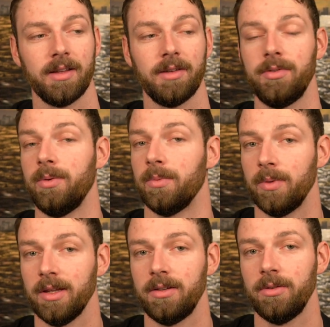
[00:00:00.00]
Like if you
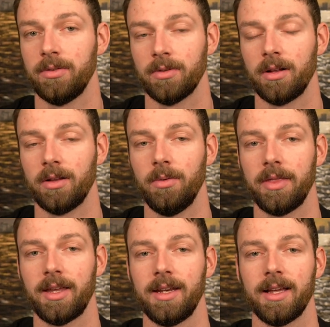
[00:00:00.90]
really do struggle
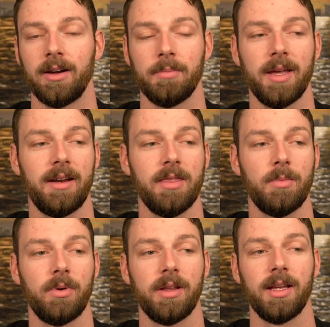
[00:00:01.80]
with getting out of bed in the
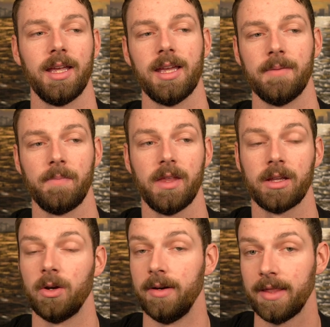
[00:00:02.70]
morning and
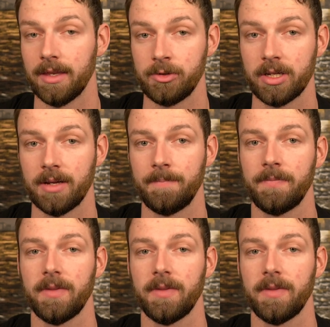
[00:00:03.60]
going to the gym,